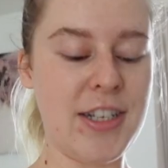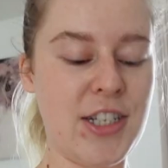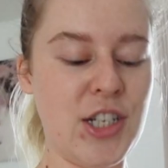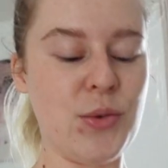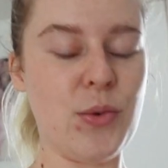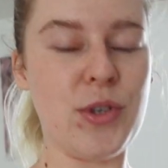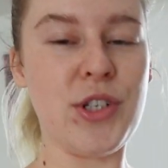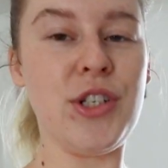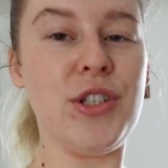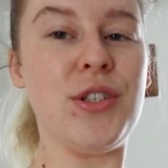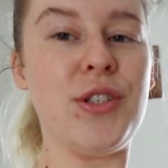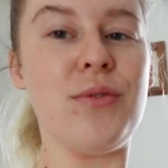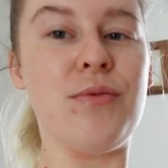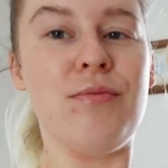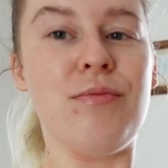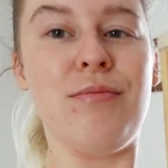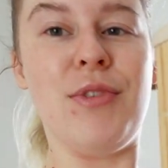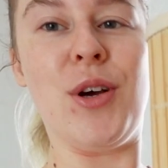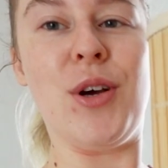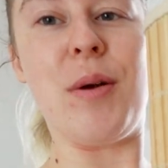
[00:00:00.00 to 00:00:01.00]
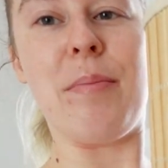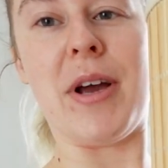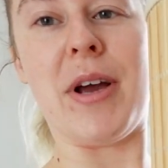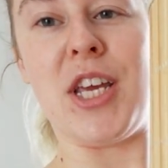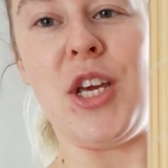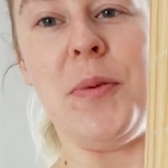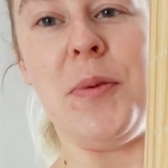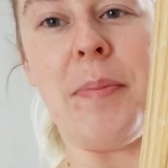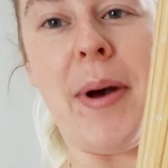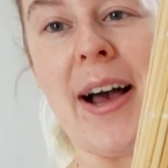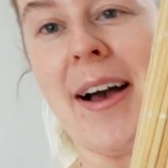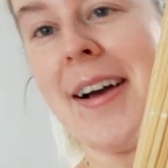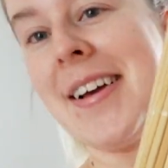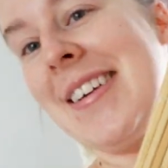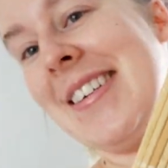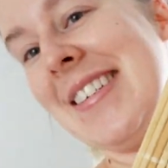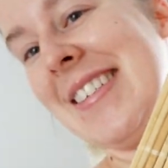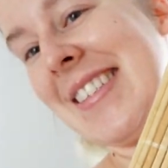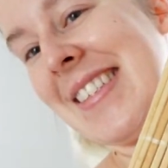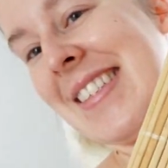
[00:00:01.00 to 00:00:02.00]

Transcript: just want you to look at my cute bag